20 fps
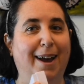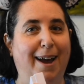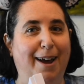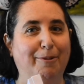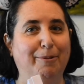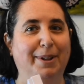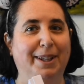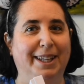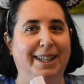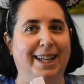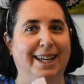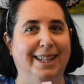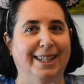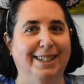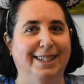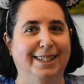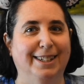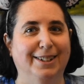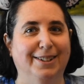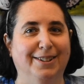I really like
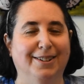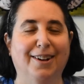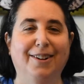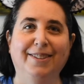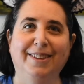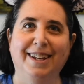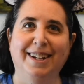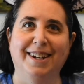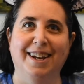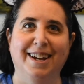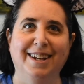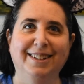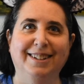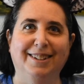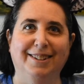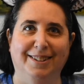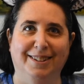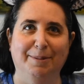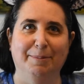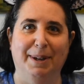these ears. Aren't they
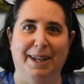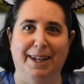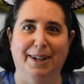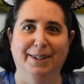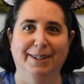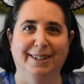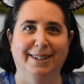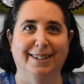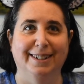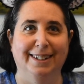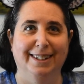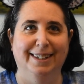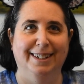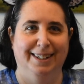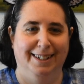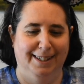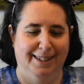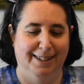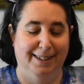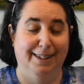nice? You see my ears?
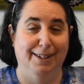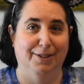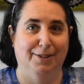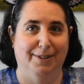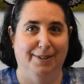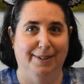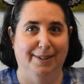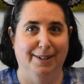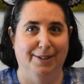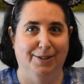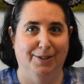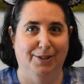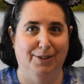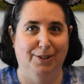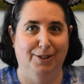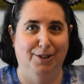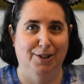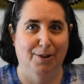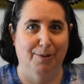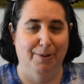There's, there's
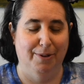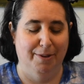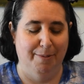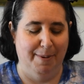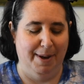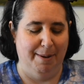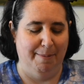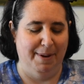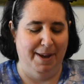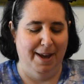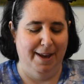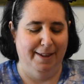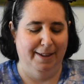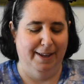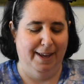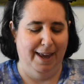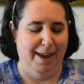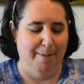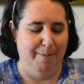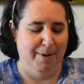Jonah, the man
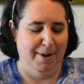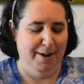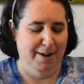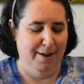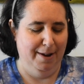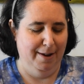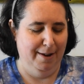behind the camera.